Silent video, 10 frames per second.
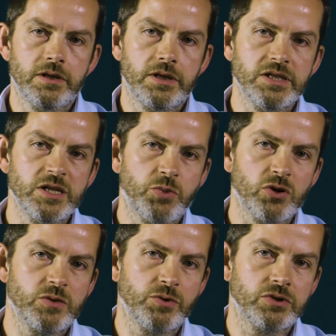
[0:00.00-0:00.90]
This is
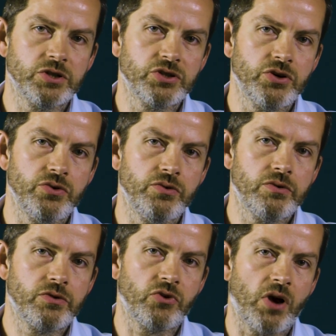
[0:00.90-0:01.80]
possible to do
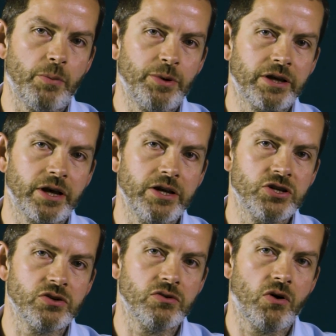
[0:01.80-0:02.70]
through
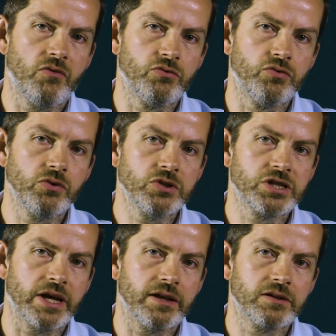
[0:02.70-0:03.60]
application of a rule
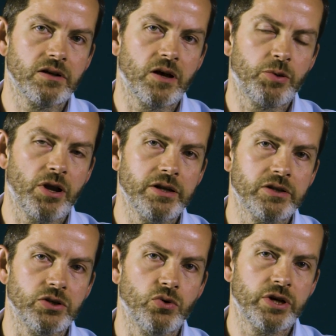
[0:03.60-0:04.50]
set applied
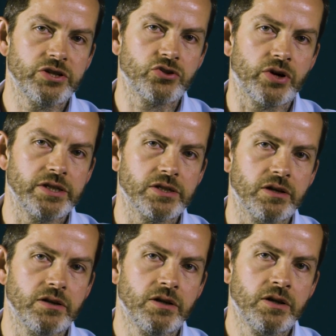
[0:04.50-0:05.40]
at the
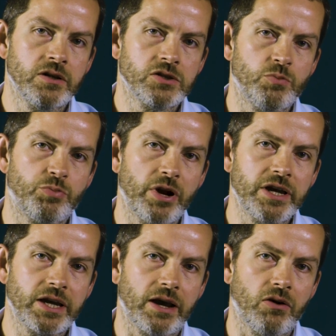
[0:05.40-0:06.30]
orchestrator to
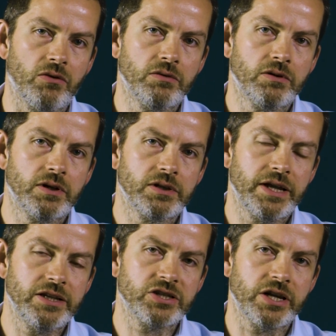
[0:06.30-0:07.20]
break out
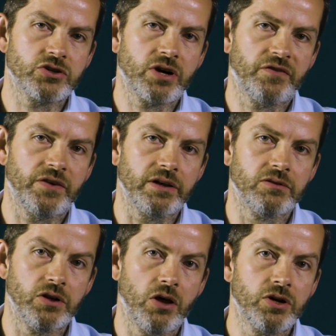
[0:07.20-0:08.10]
internet traffic
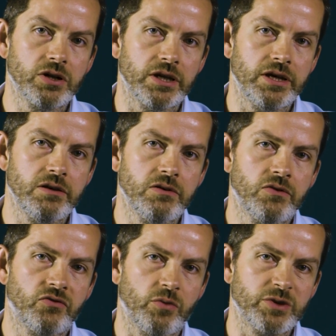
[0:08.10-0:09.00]
locally
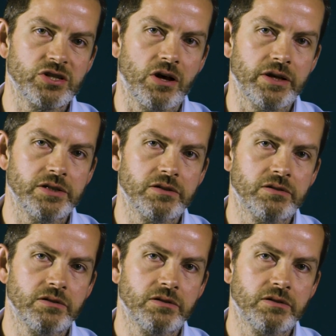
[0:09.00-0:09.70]
from a site.